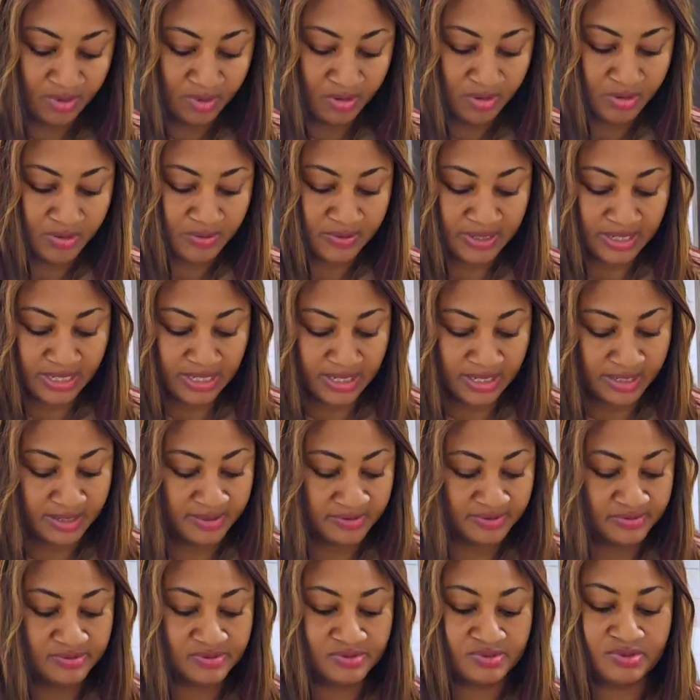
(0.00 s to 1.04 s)
Okay,
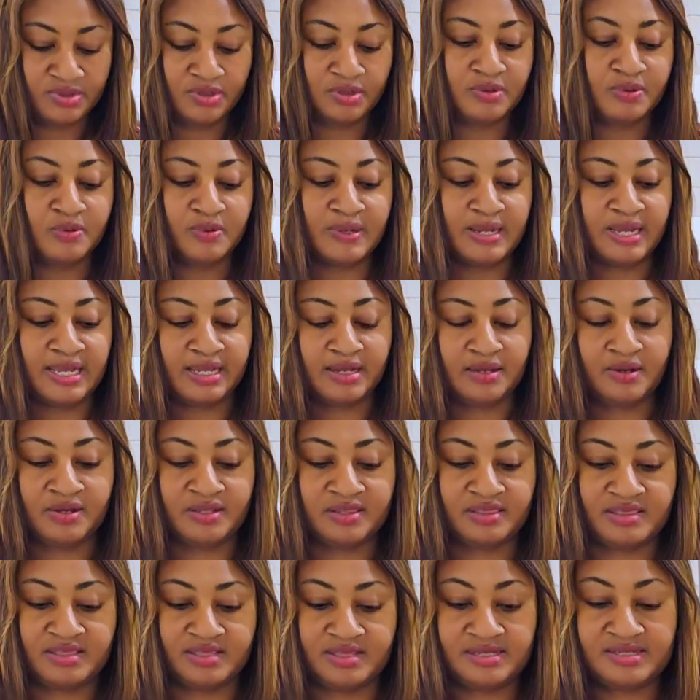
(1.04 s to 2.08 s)
so I
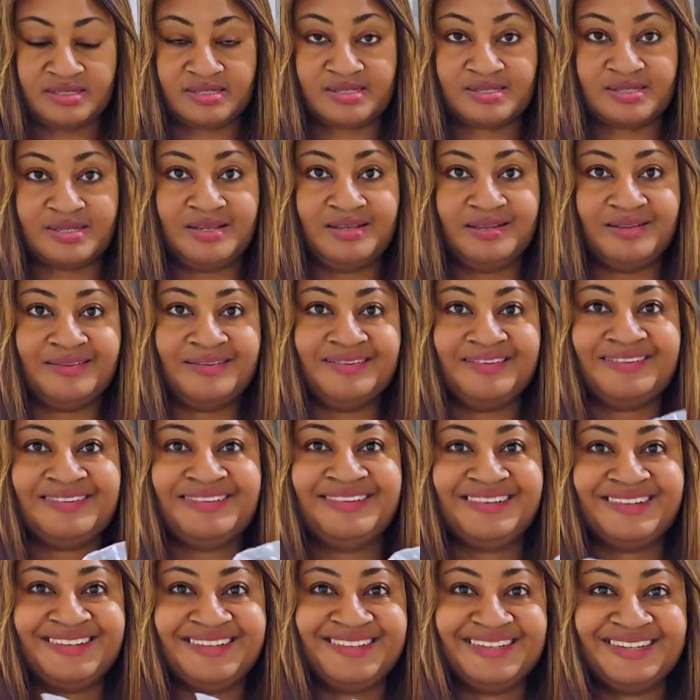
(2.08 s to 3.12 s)
got this.
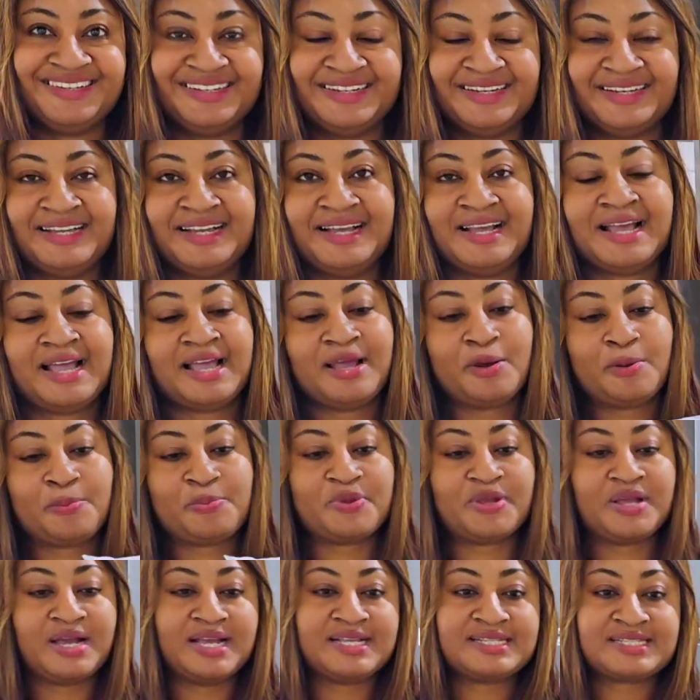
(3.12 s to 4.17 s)
I hope
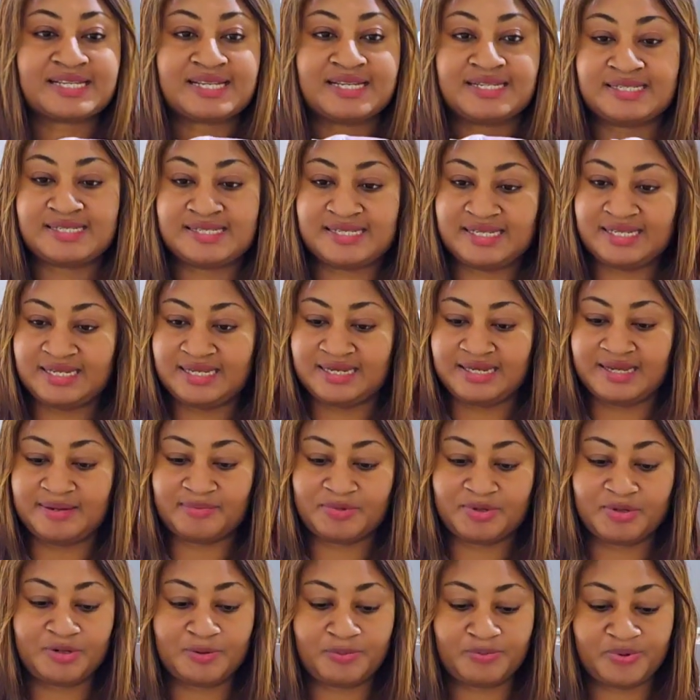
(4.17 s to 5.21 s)
you guys can see it. I'm
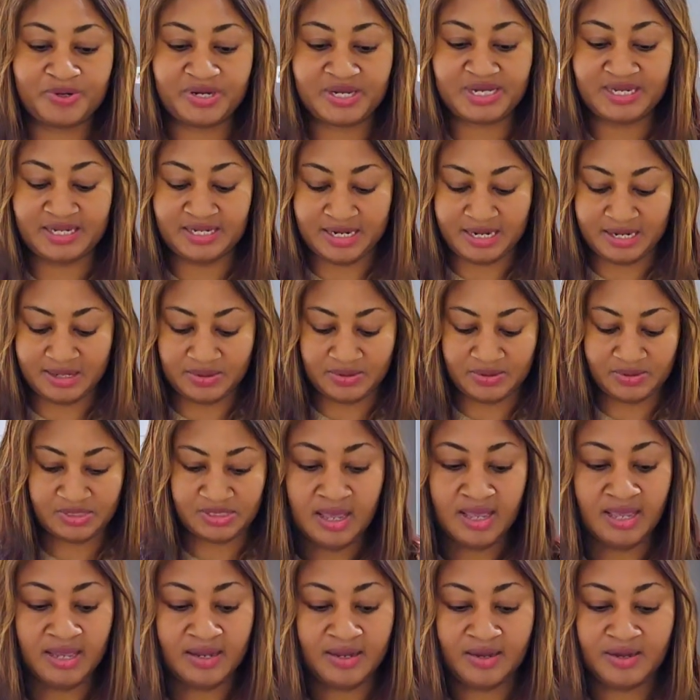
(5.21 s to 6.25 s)
gonna bring it out.
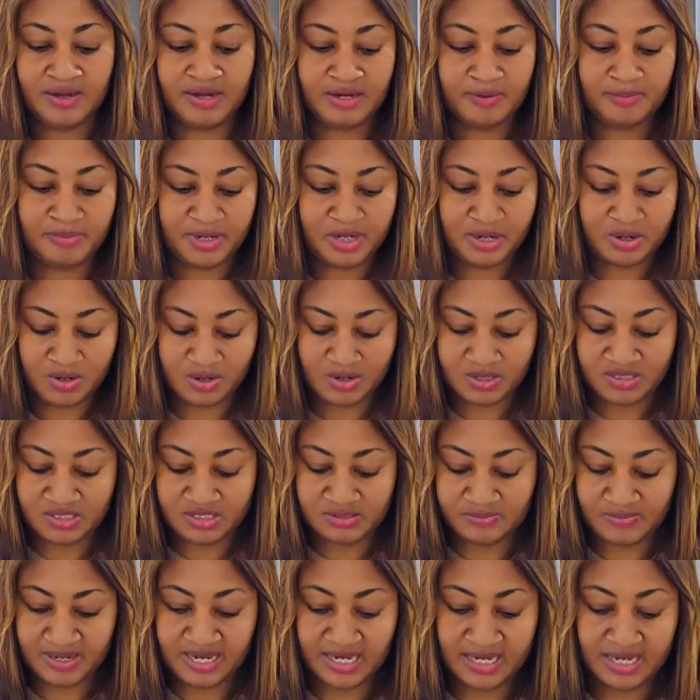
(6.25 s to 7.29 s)
I got it because
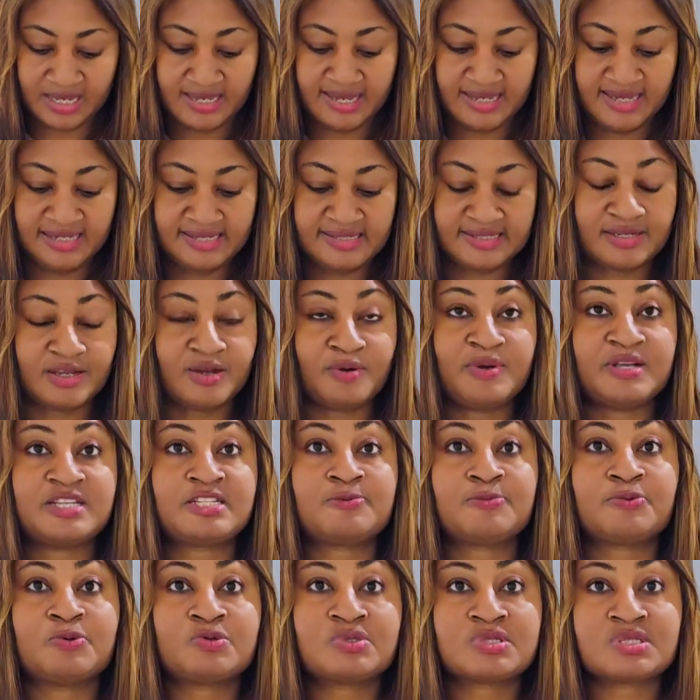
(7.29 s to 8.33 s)
my kids always
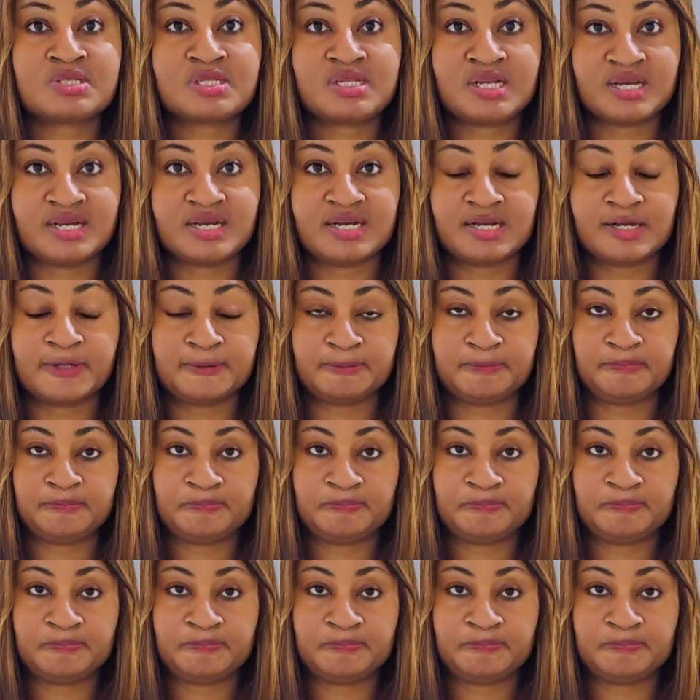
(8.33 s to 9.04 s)
put their